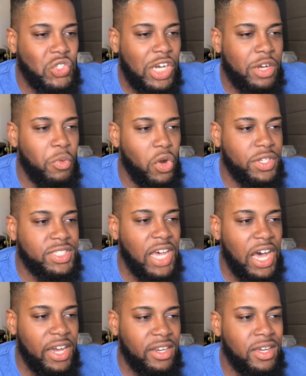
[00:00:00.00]
Sakamoto
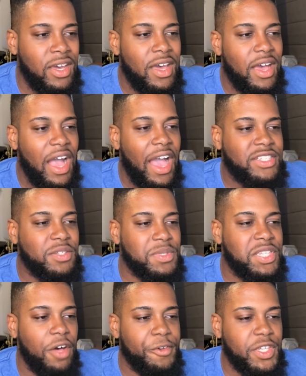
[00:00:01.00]
aside, X
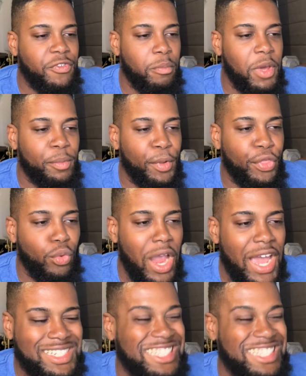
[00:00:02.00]
himself is a formidable threat.